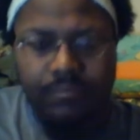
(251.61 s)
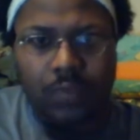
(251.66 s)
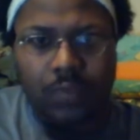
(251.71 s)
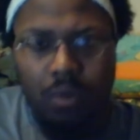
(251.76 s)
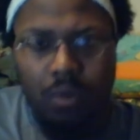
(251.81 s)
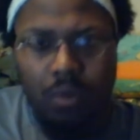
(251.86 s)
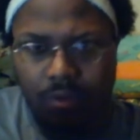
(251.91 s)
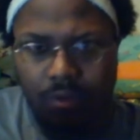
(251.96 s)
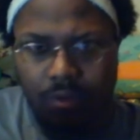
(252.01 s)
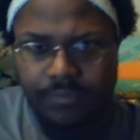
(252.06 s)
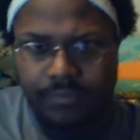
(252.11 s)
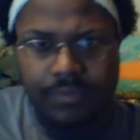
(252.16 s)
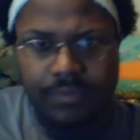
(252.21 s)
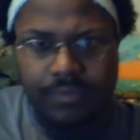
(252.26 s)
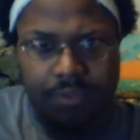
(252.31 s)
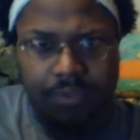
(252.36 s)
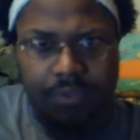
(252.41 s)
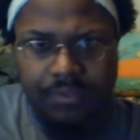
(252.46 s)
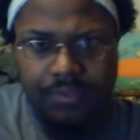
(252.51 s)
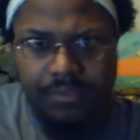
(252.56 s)
all of the
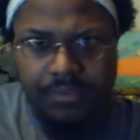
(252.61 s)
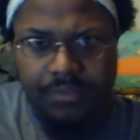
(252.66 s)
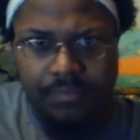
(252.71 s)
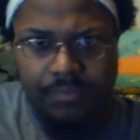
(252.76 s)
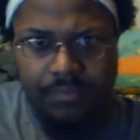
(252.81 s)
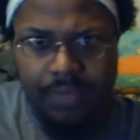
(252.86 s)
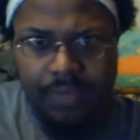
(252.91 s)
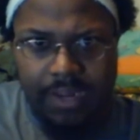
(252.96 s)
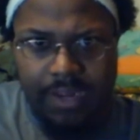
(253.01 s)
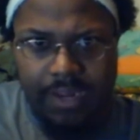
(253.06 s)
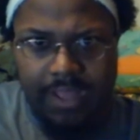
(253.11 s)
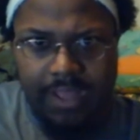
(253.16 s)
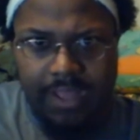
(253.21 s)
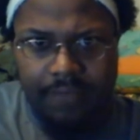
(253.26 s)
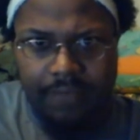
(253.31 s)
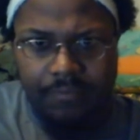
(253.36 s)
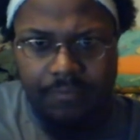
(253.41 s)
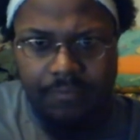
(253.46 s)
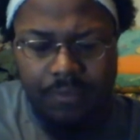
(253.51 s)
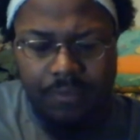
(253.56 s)
things that I have,
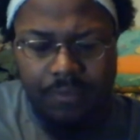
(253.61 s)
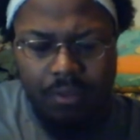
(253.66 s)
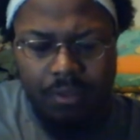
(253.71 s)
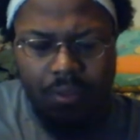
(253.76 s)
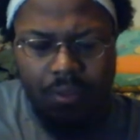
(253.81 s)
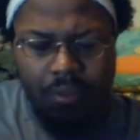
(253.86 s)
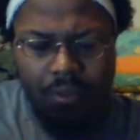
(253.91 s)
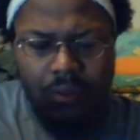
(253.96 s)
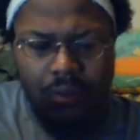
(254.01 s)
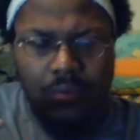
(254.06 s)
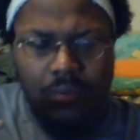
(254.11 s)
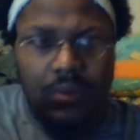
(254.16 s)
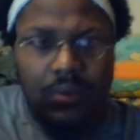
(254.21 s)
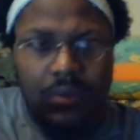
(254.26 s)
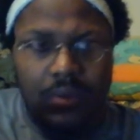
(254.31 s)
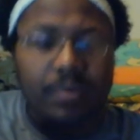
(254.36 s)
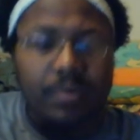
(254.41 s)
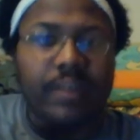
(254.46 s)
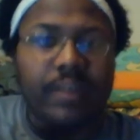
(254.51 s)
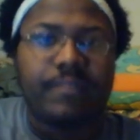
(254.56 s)

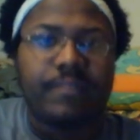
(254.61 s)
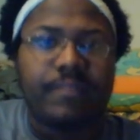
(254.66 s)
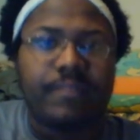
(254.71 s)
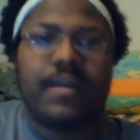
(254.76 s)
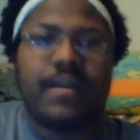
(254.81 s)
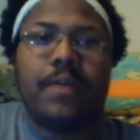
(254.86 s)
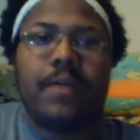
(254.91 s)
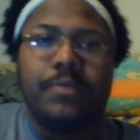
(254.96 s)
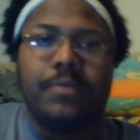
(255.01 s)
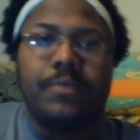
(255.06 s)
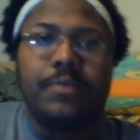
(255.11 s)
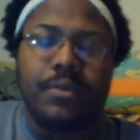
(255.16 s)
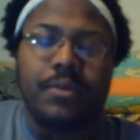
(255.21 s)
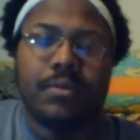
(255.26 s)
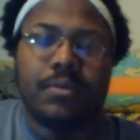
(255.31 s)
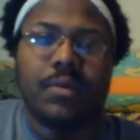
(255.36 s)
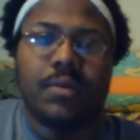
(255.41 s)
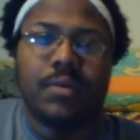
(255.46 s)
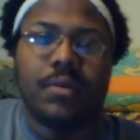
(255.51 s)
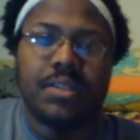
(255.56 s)
what I've found
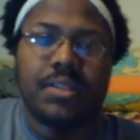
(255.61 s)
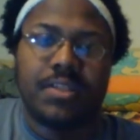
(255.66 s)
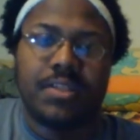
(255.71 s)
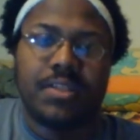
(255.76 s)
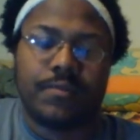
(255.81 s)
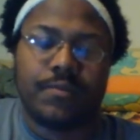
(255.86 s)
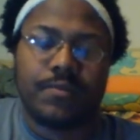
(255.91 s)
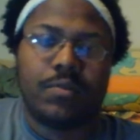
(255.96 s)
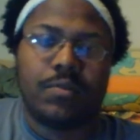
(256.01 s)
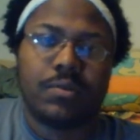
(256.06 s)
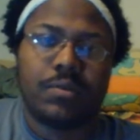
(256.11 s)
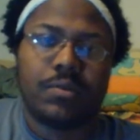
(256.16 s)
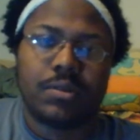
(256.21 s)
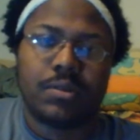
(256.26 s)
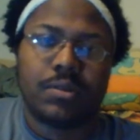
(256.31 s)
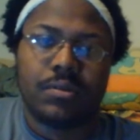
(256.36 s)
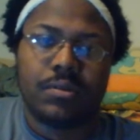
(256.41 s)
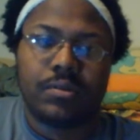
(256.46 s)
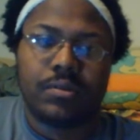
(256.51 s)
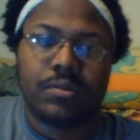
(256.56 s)
that's difficult
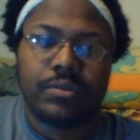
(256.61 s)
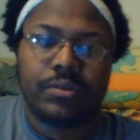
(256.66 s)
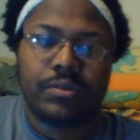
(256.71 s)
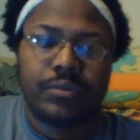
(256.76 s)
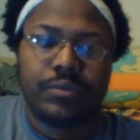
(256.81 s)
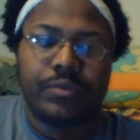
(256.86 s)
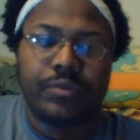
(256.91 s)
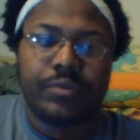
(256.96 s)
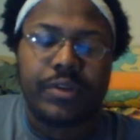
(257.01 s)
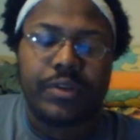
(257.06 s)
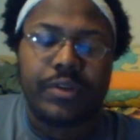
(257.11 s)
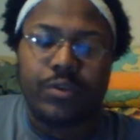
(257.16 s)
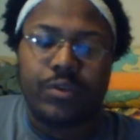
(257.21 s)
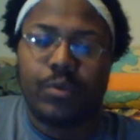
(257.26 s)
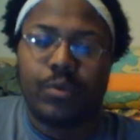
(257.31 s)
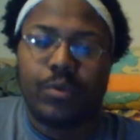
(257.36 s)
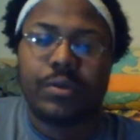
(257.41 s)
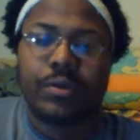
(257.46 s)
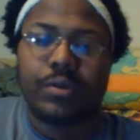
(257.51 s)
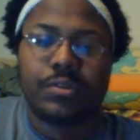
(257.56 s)
to put into
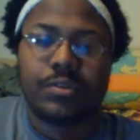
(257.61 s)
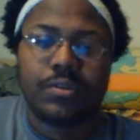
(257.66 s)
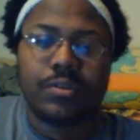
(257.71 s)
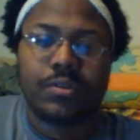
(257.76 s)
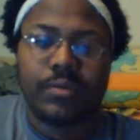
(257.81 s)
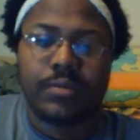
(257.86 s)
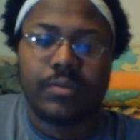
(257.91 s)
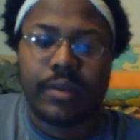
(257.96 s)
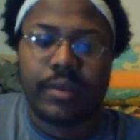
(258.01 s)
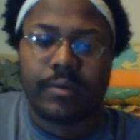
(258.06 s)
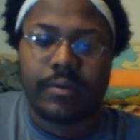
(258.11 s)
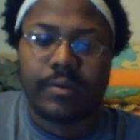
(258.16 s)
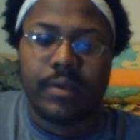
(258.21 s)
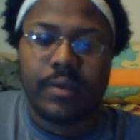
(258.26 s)
words without